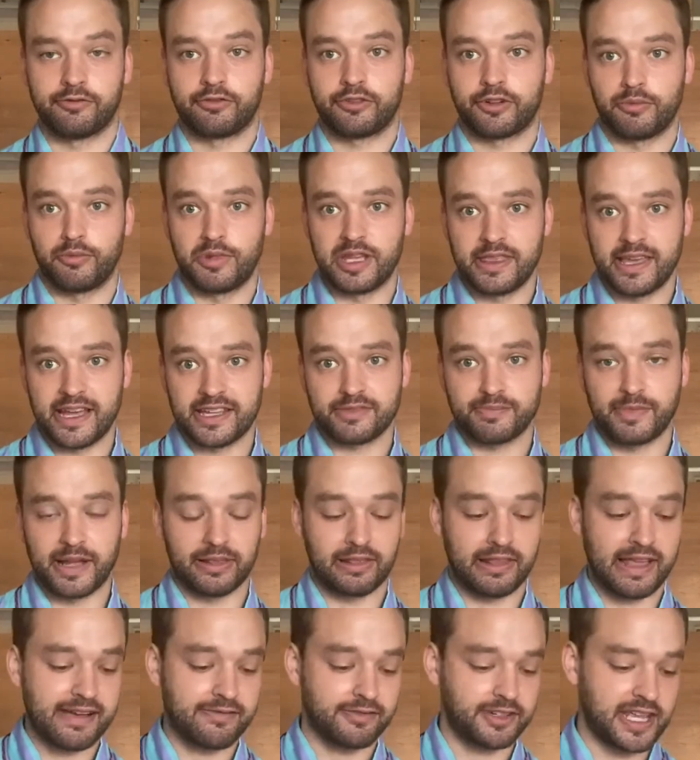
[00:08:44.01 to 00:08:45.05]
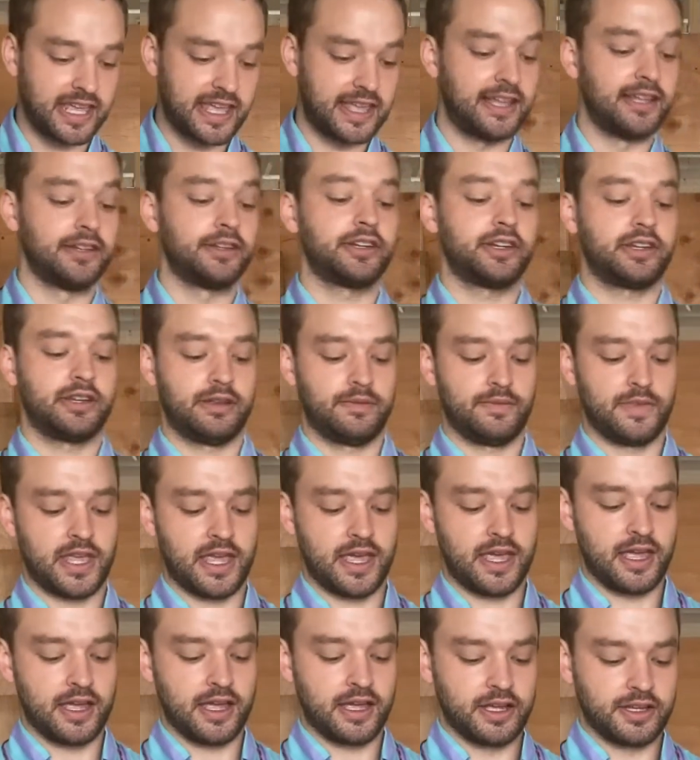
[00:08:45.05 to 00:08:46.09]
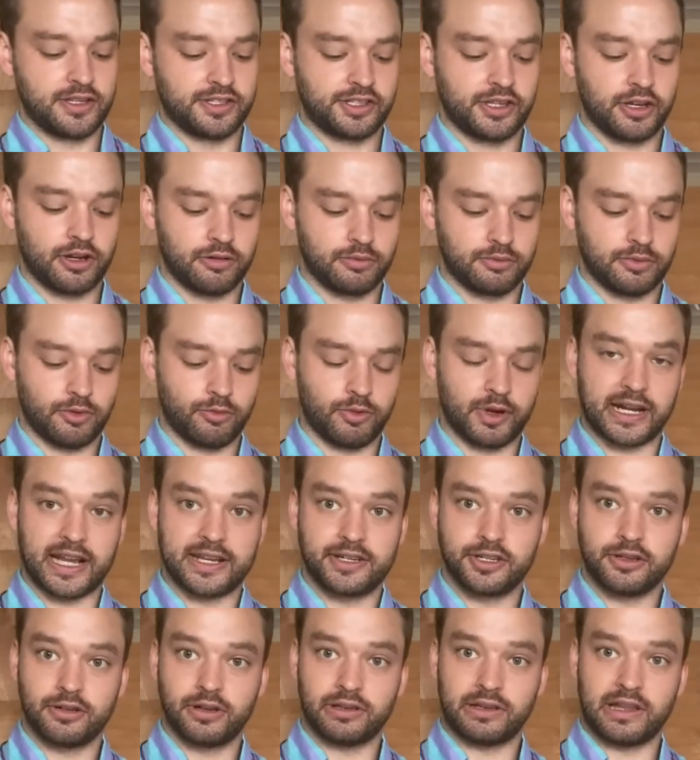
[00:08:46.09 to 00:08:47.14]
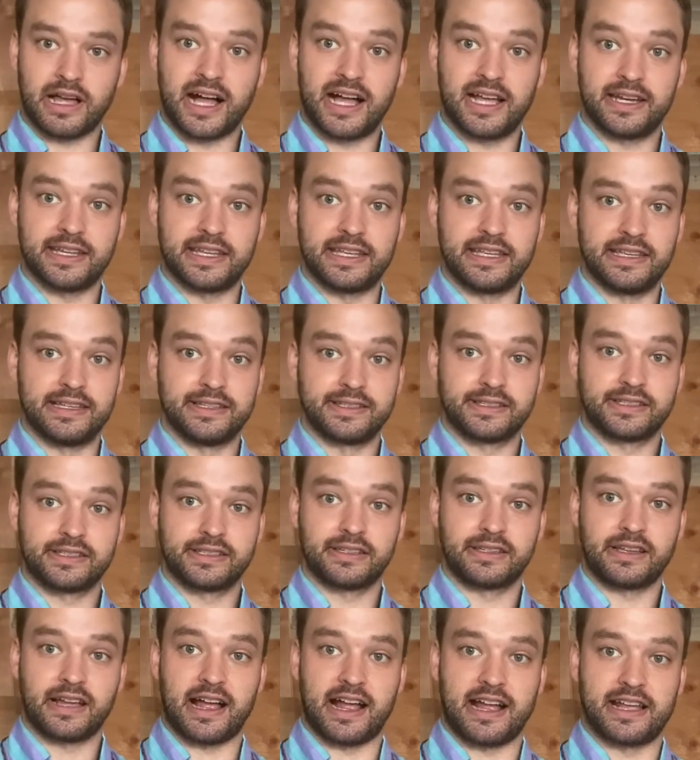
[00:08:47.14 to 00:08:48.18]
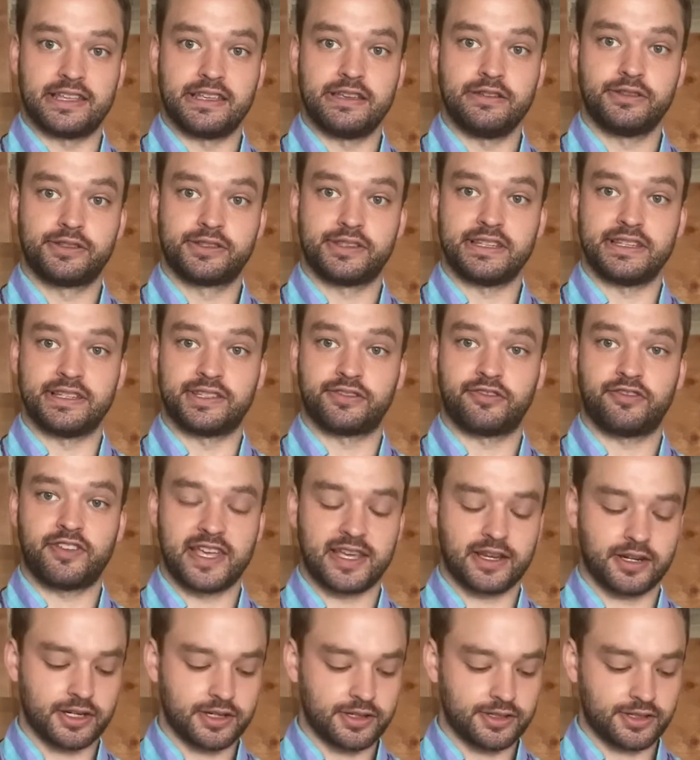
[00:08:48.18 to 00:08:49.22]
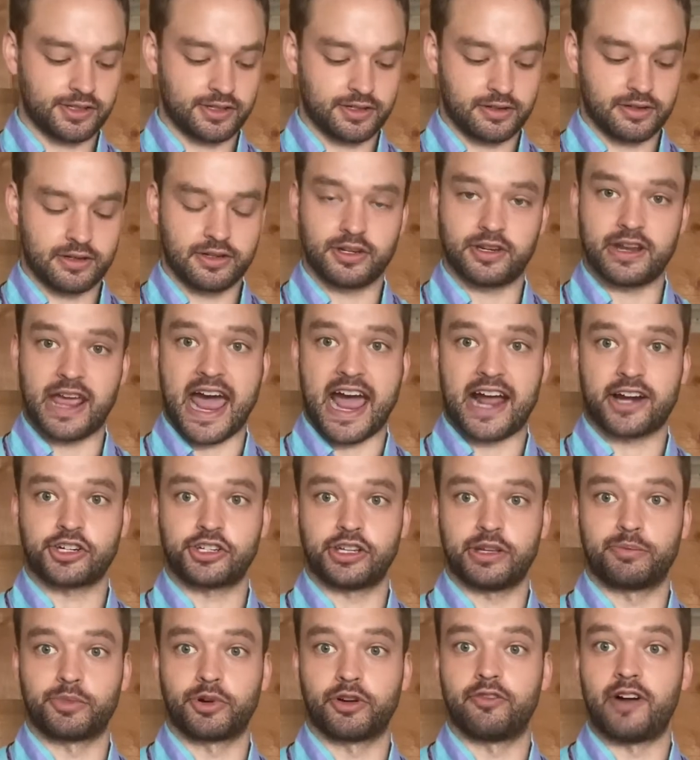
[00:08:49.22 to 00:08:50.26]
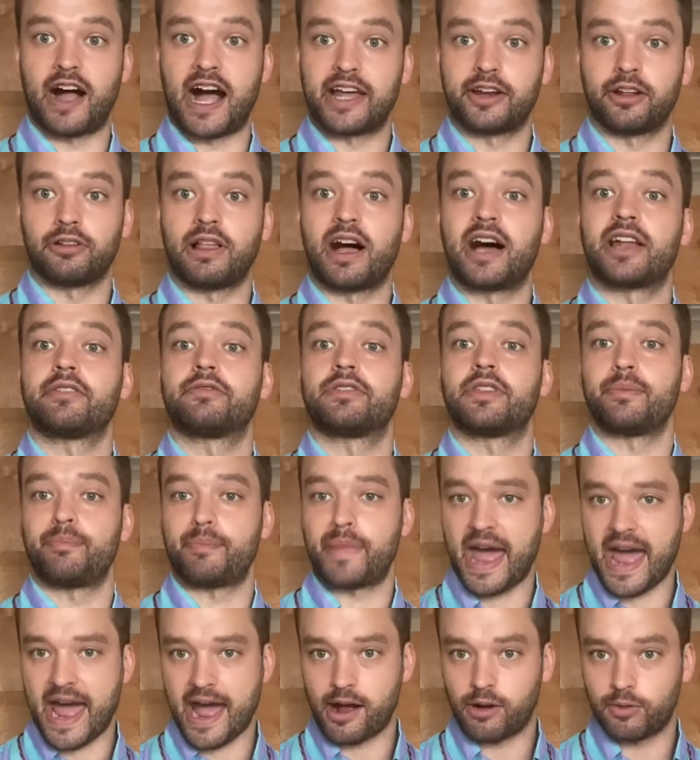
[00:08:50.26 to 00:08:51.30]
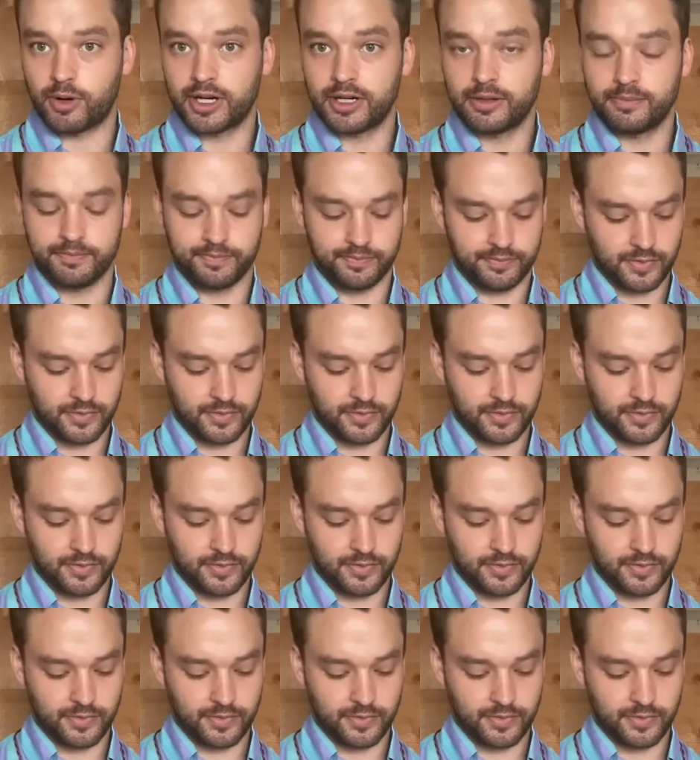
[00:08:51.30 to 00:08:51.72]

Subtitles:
For me, that's my left hand. So what I do a lot is I use these fingers to actually provide a lot of the power.